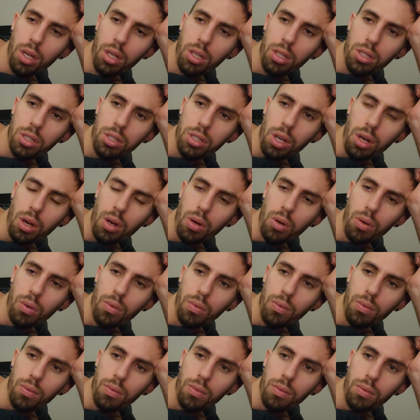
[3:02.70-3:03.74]

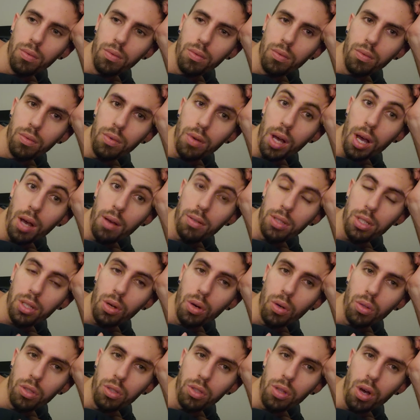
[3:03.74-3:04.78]
So I was like,
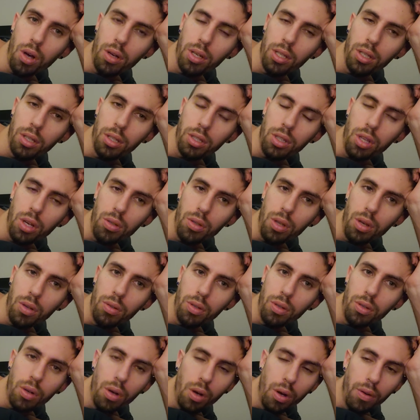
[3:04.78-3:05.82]
"Hold the dog." And they're like, "No,
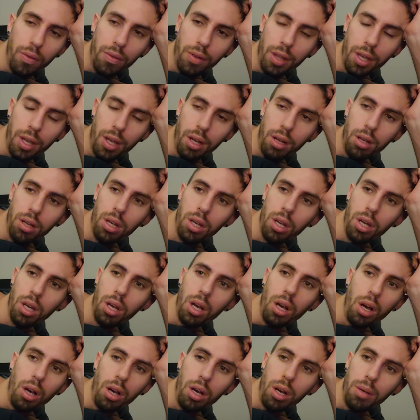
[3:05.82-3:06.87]
don't go over there.
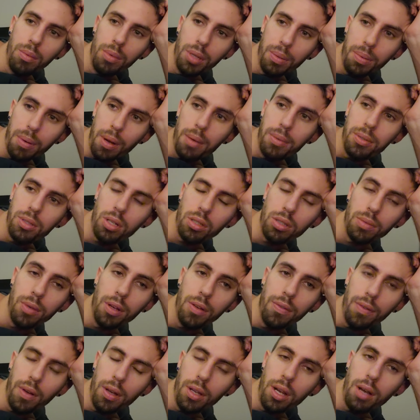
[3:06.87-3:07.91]
They're probably talking to my
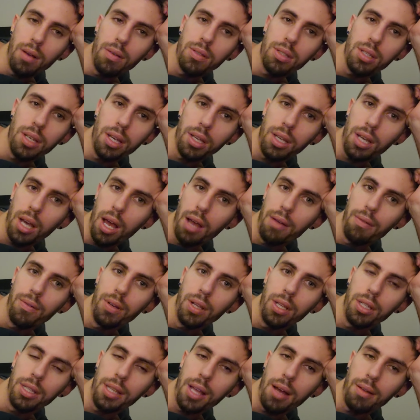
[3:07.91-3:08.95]
friend." I was like, "I
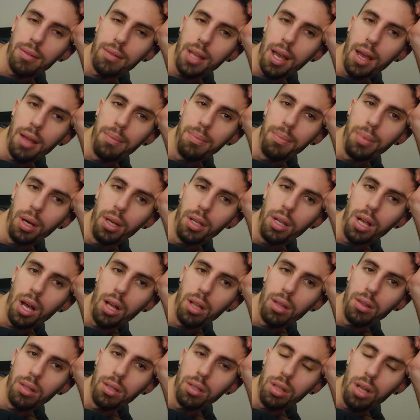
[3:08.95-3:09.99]
really doubt that, but
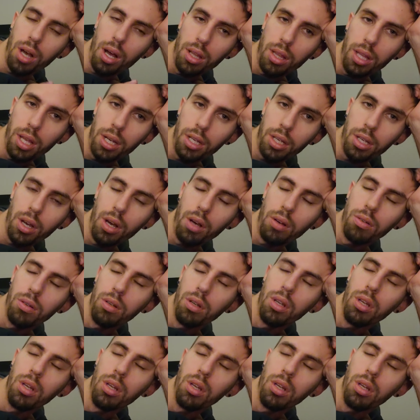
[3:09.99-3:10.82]
I'll let it go."